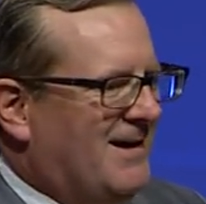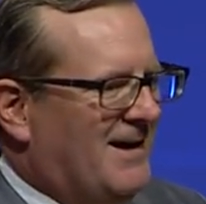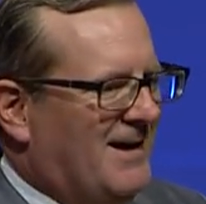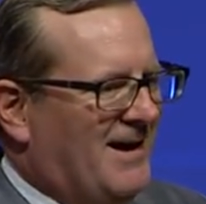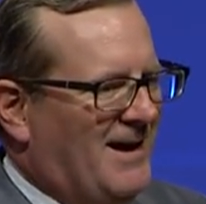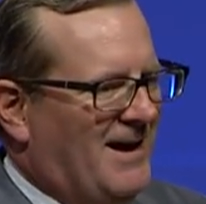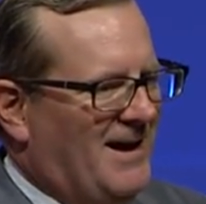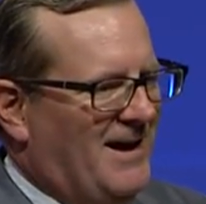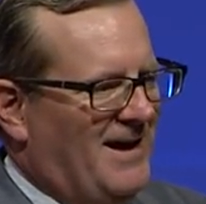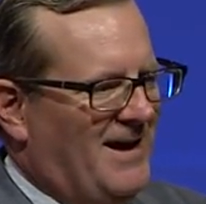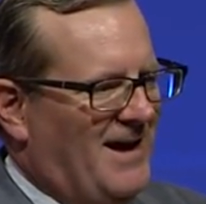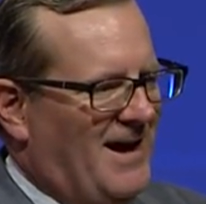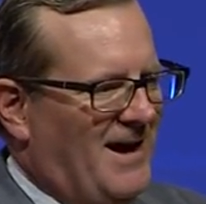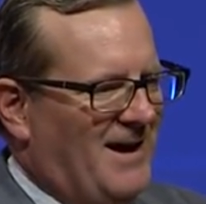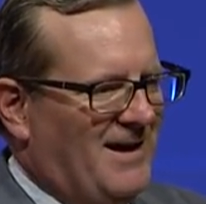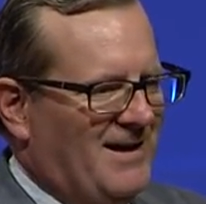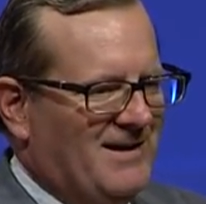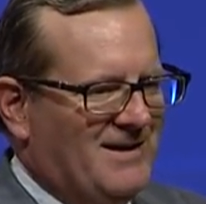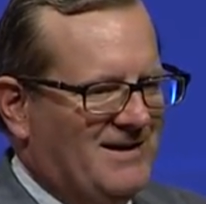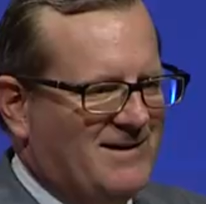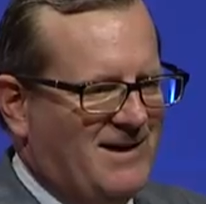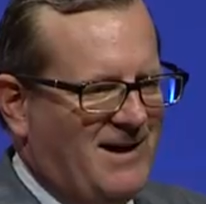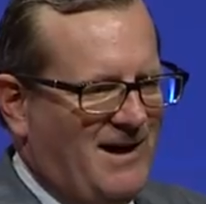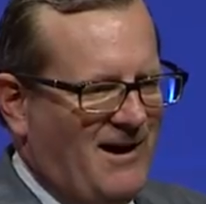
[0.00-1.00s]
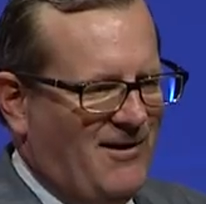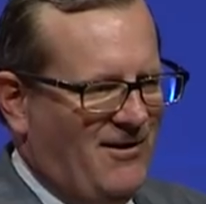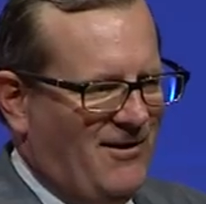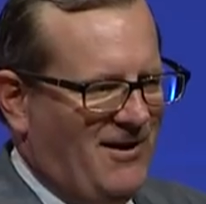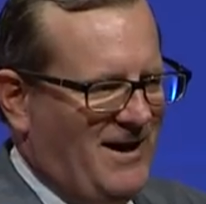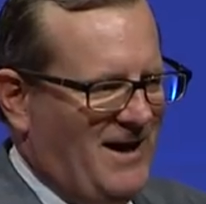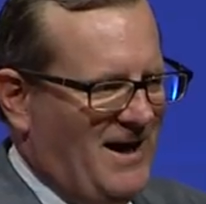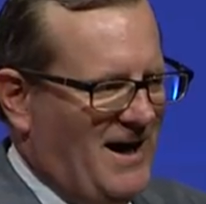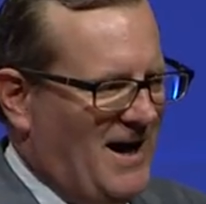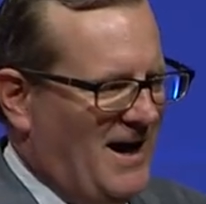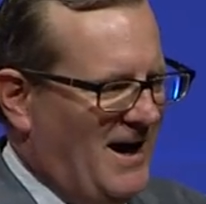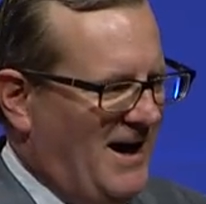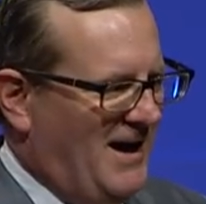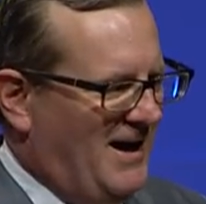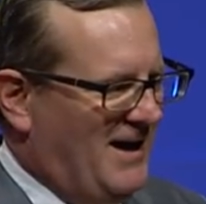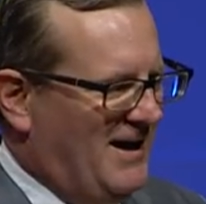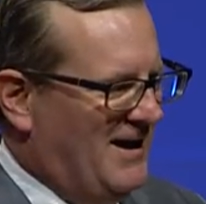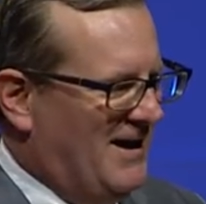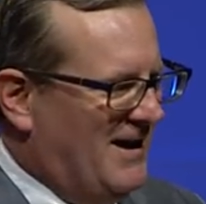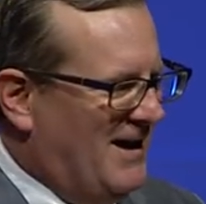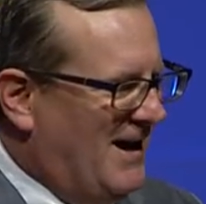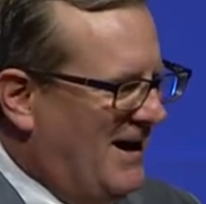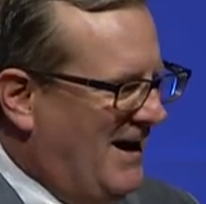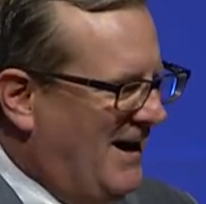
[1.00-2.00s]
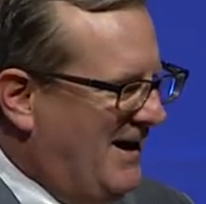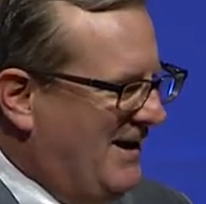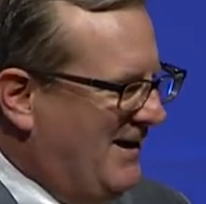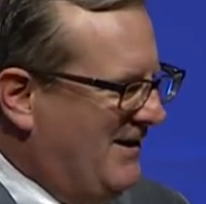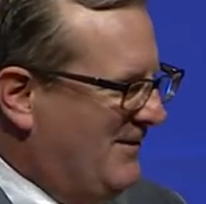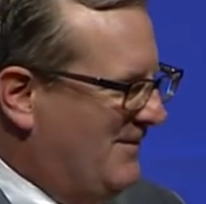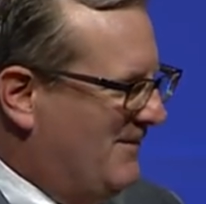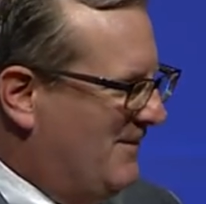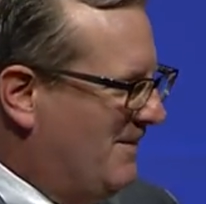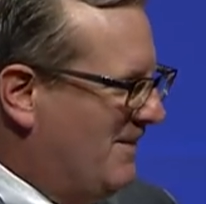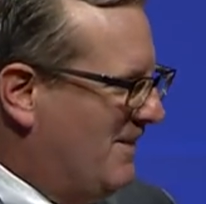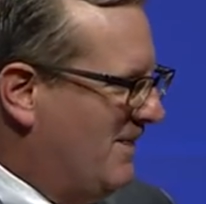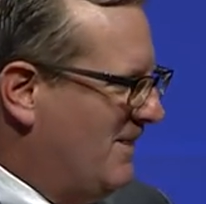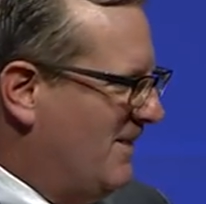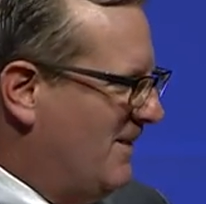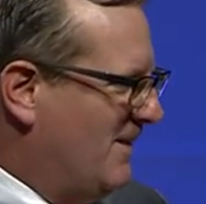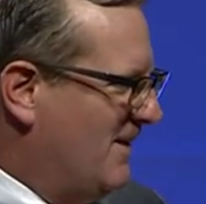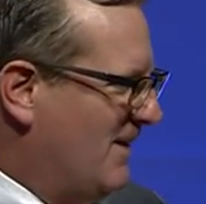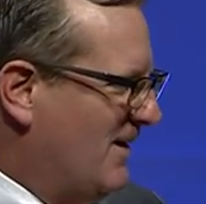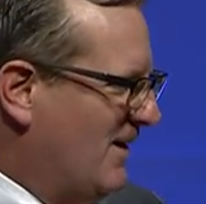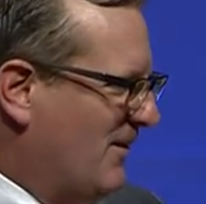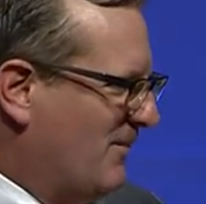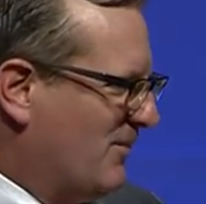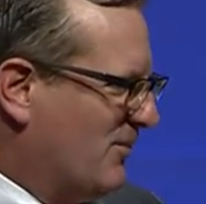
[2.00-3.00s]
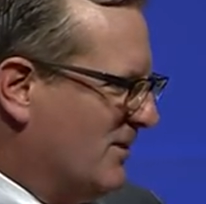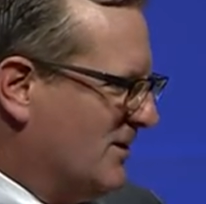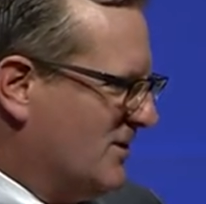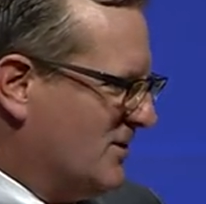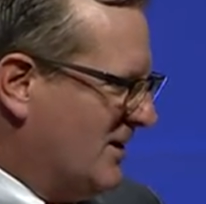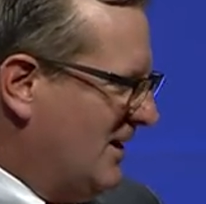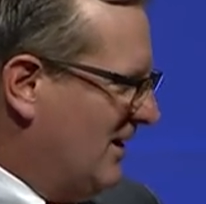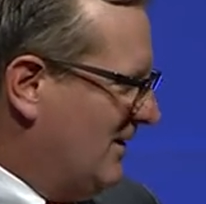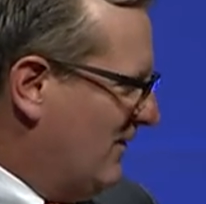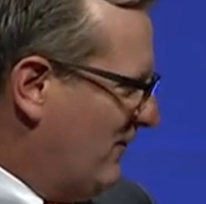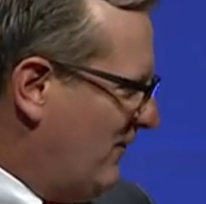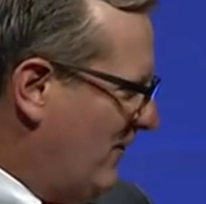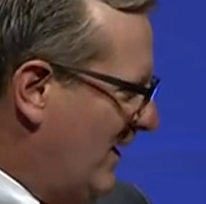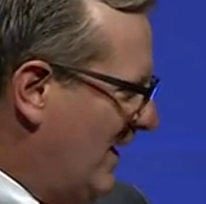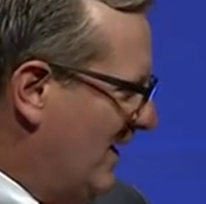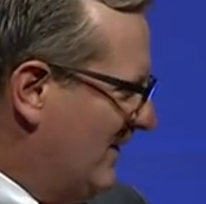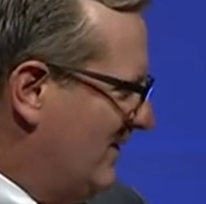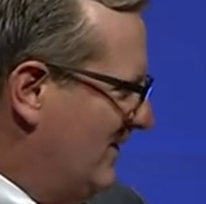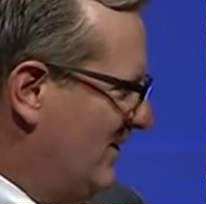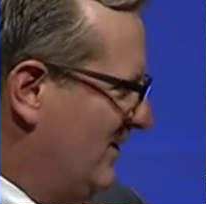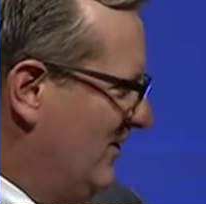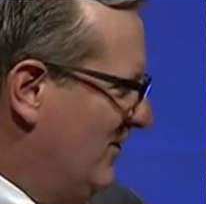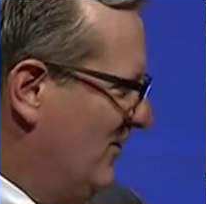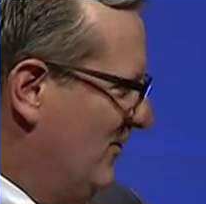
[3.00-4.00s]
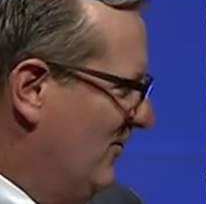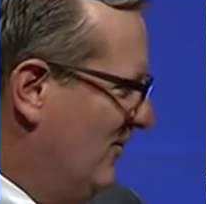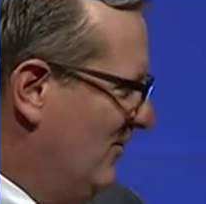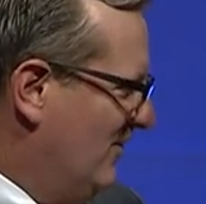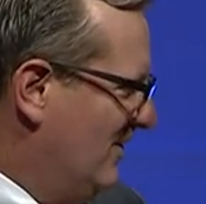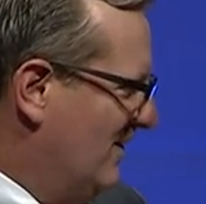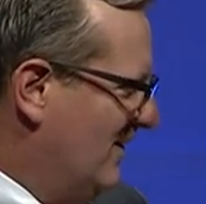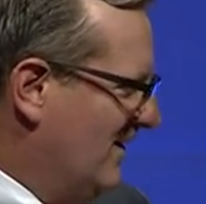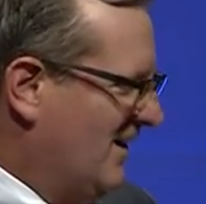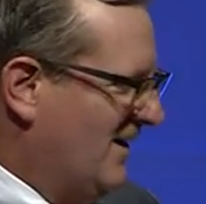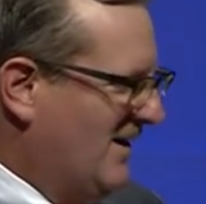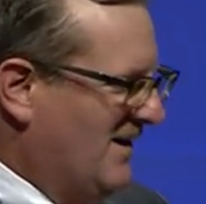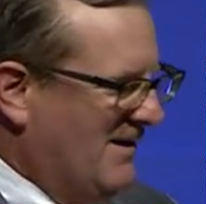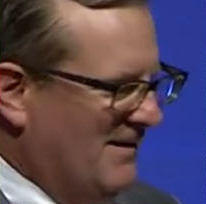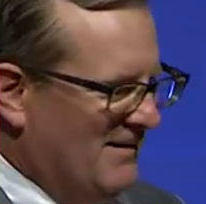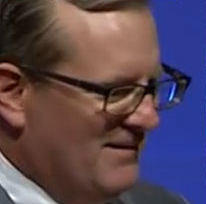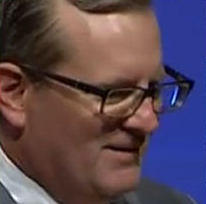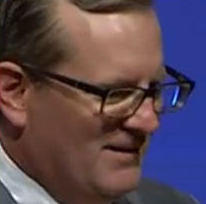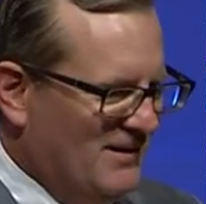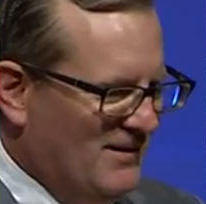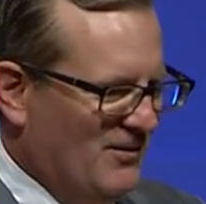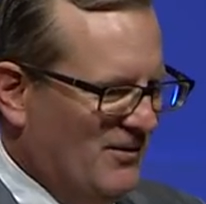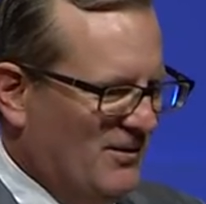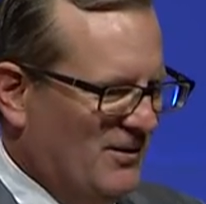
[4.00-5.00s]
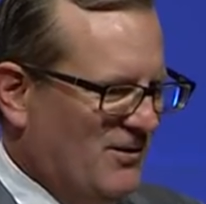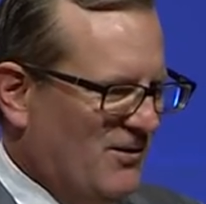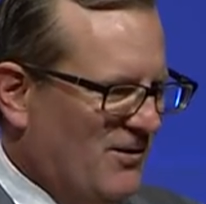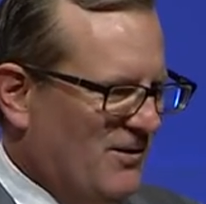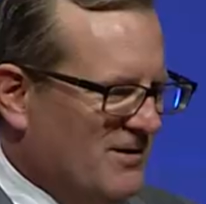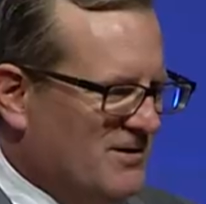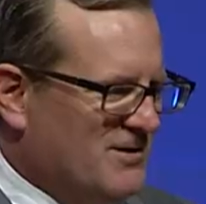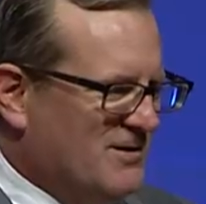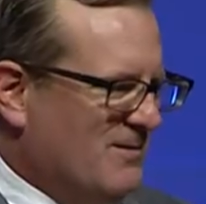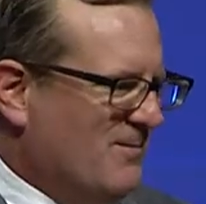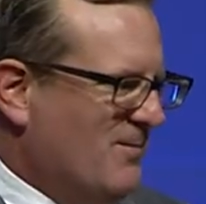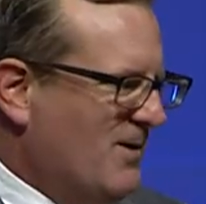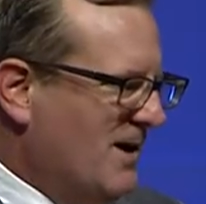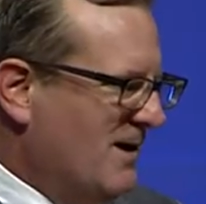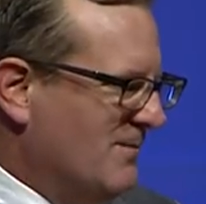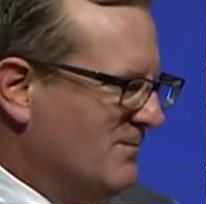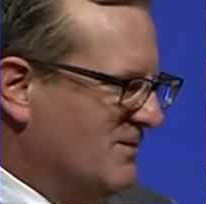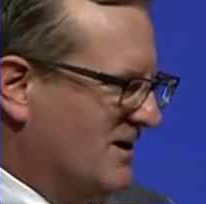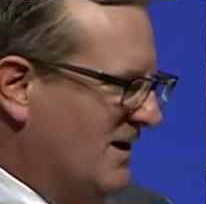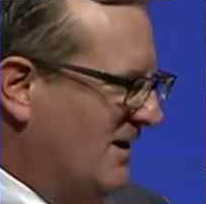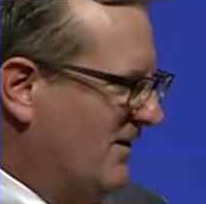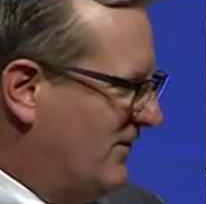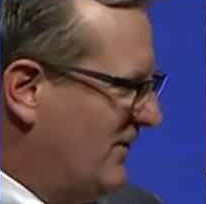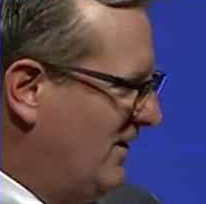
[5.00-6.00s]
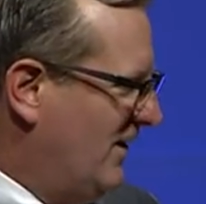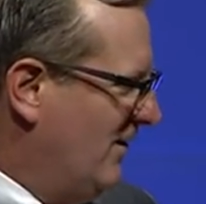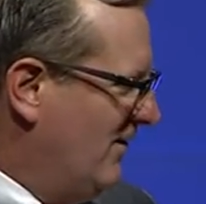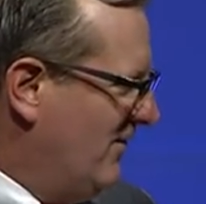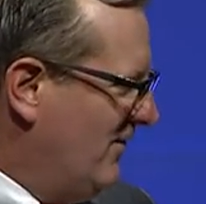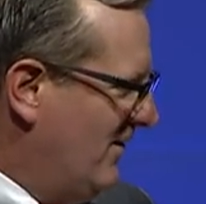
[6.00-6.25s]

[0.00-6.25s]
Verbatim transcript: and uh, Carrie, I I appreciate the fact that you, uh, you know, encourage the moms out there.